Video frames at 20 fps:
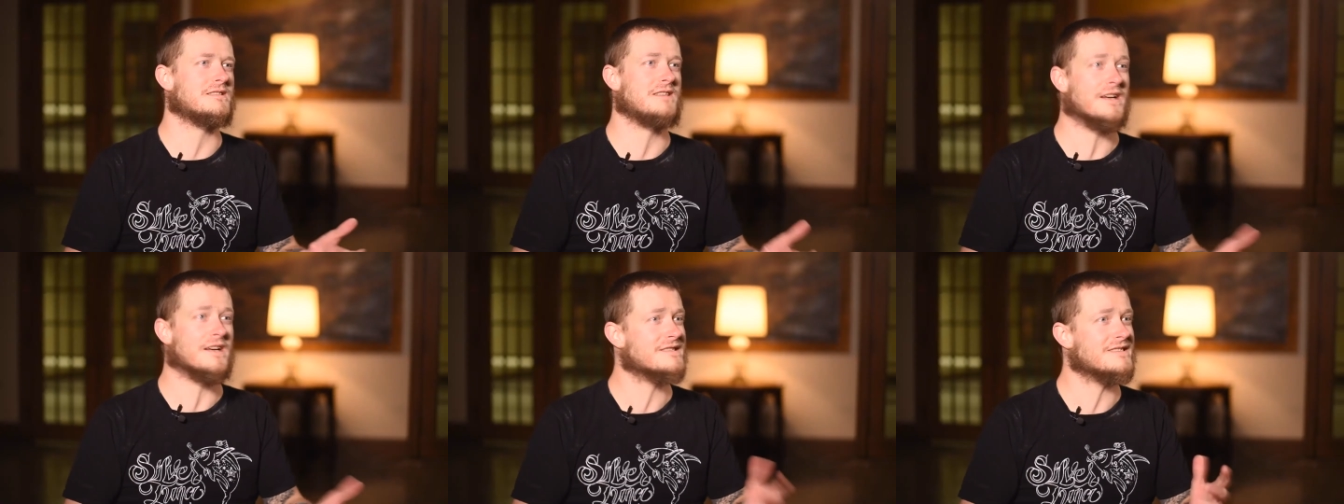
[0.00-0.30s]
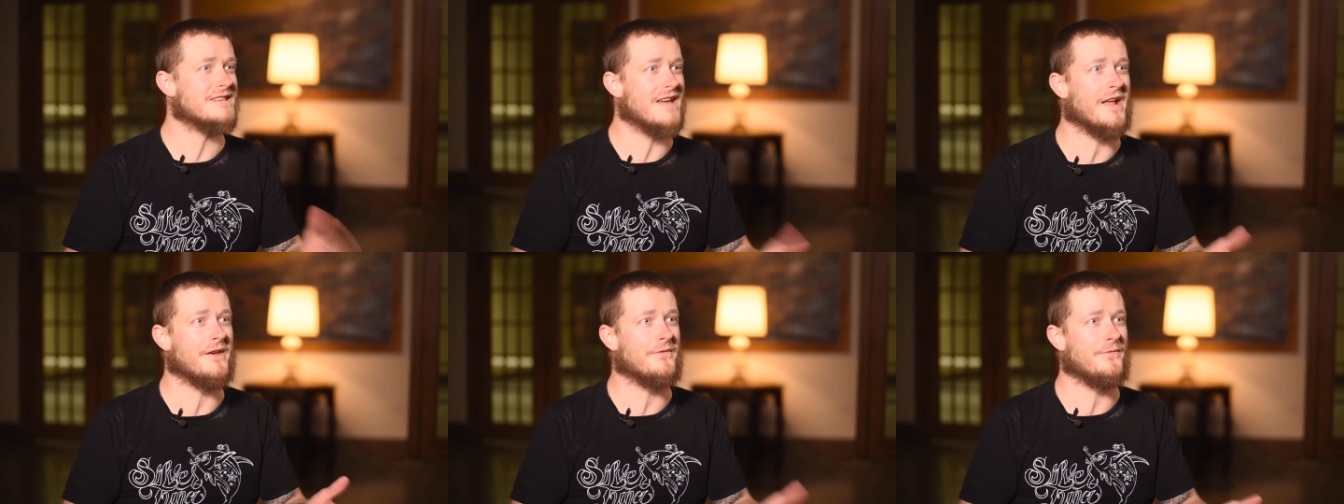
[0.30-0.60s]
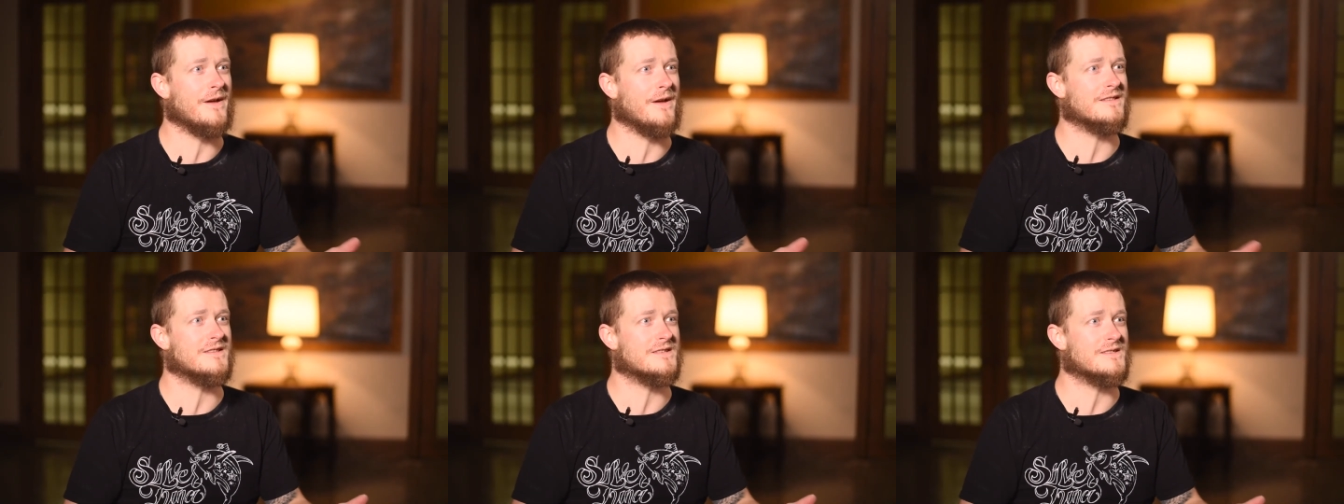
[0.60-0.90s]
does not
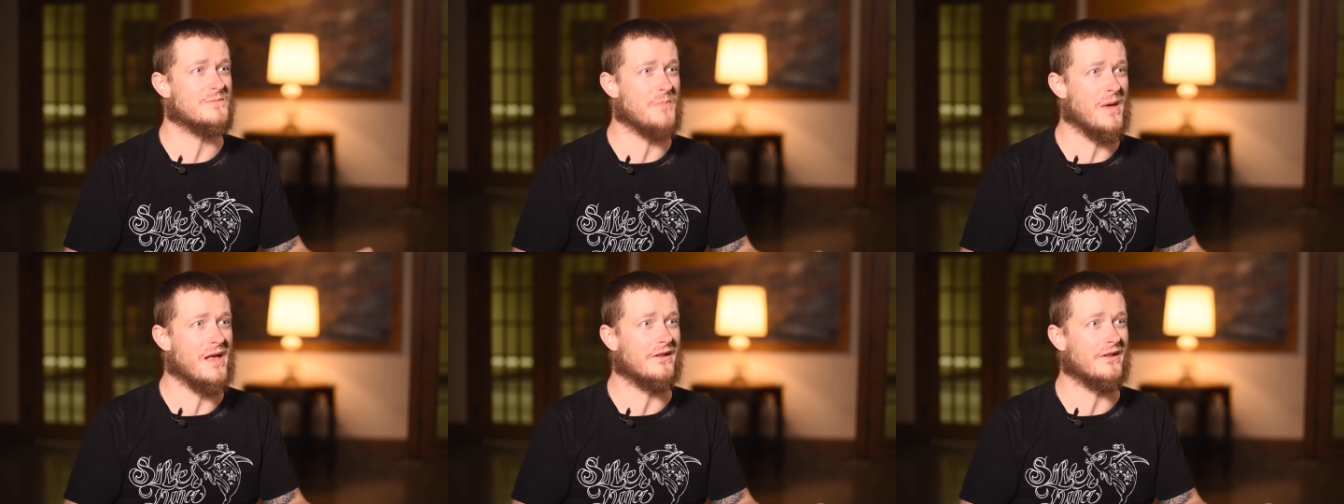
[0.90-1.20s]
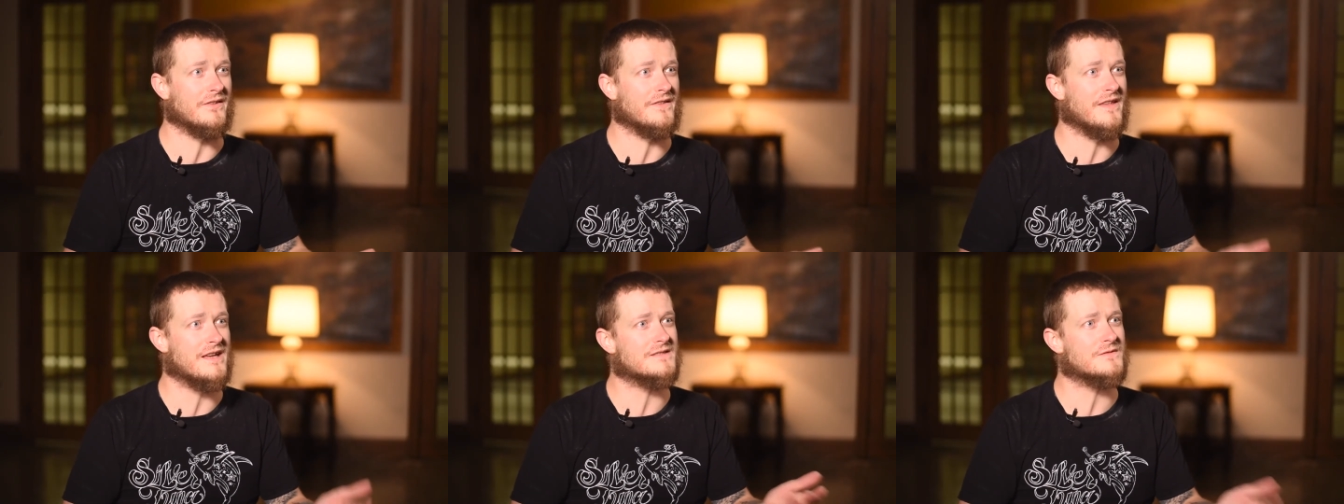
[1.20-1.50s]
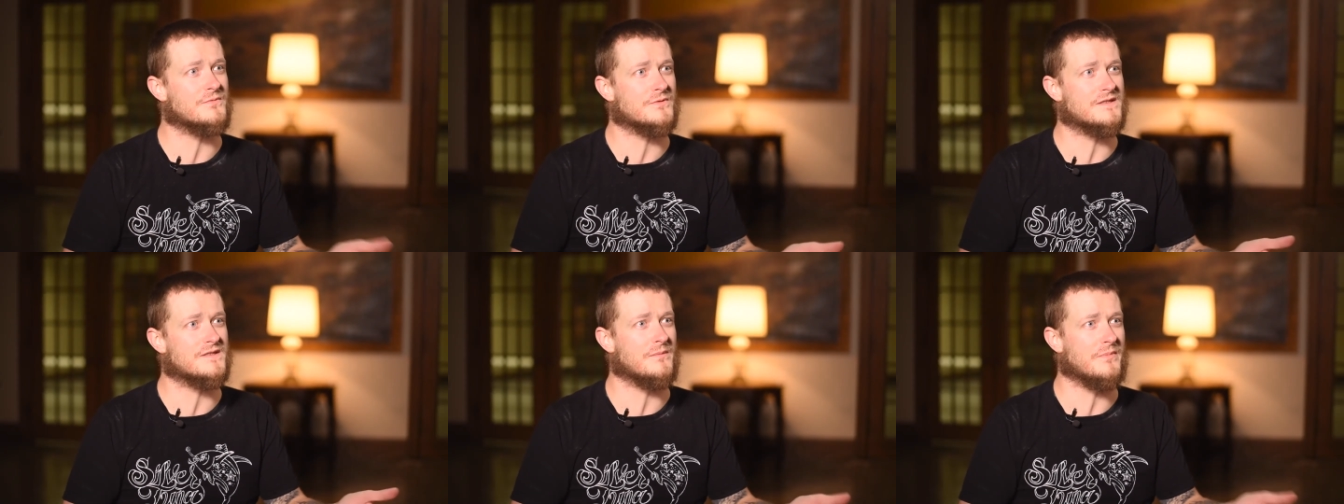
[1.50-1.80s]
affect the smell.
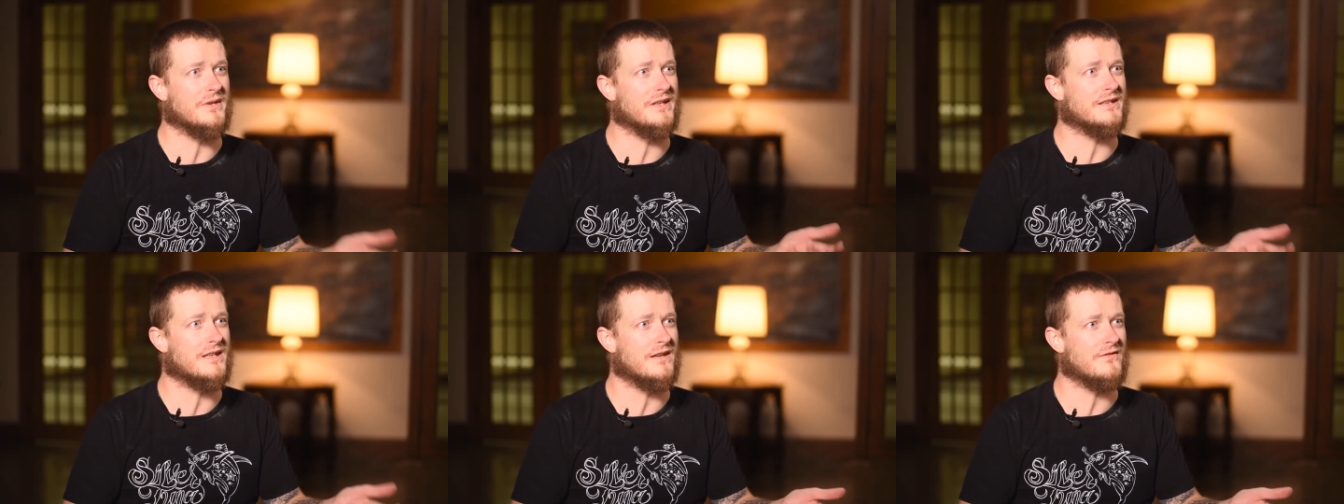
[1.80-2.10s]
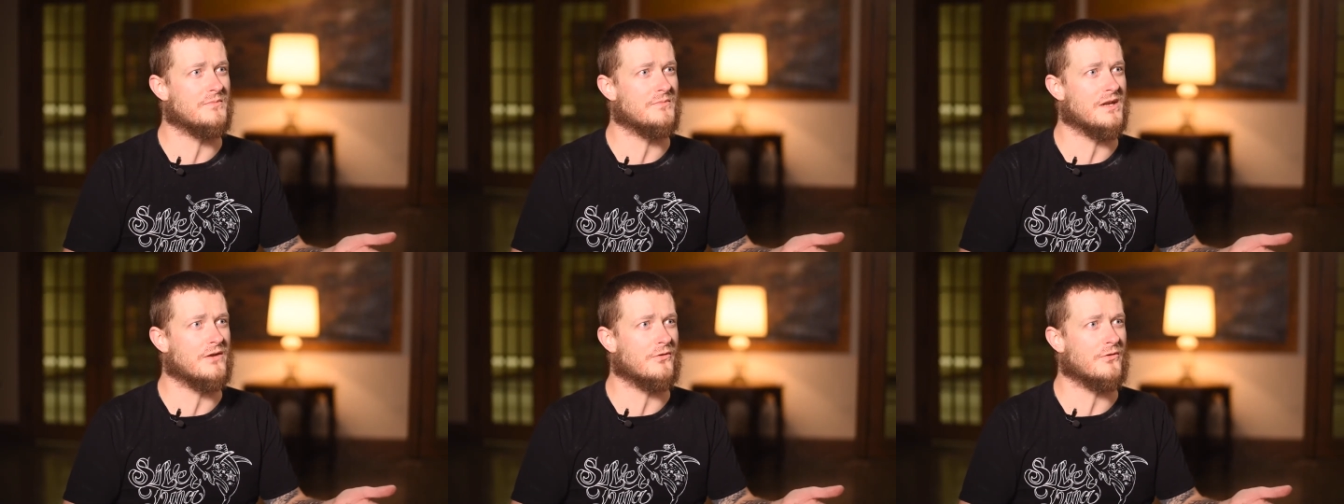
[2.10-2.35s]
That's what somebody had given me